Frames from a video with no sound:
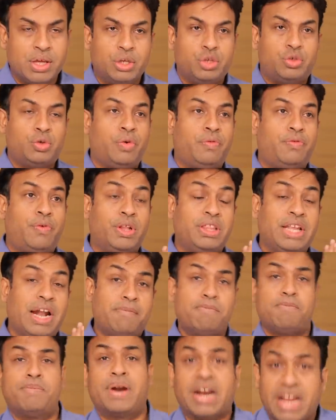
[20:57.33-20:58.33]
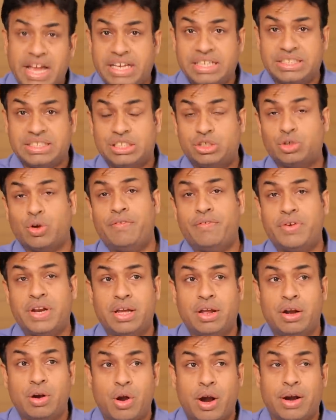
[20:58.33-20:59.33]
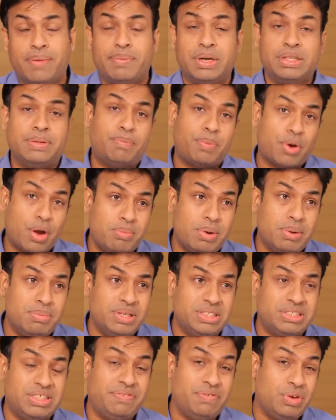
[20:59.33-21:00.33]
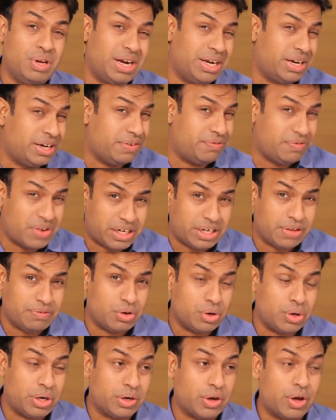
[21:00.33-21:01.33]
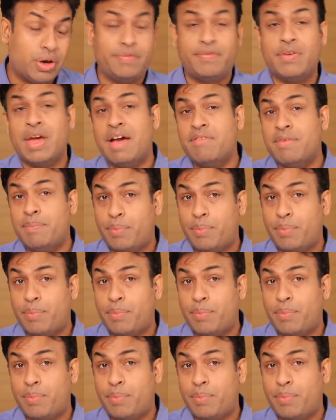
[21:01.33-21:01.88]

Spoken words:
So for that price, it's offering a lot. But the problem is, if you get a defective unit or if you have a